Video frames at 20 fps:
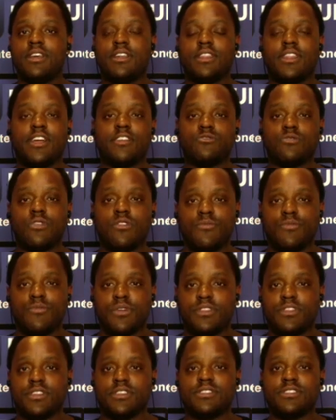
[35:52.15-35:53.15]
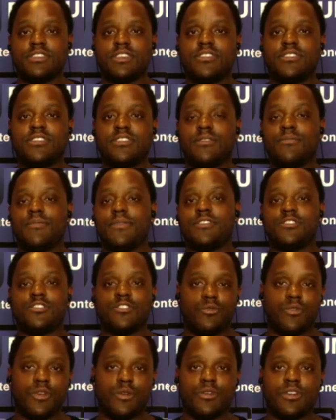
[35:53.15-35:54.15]
That's why we've built this system. And so
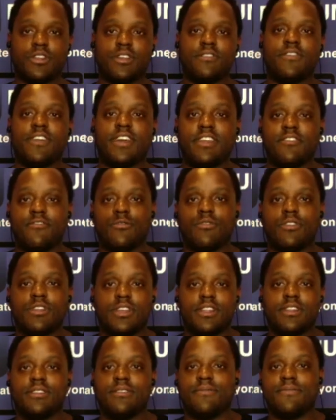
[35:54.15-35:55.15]
we want to invite everyone in.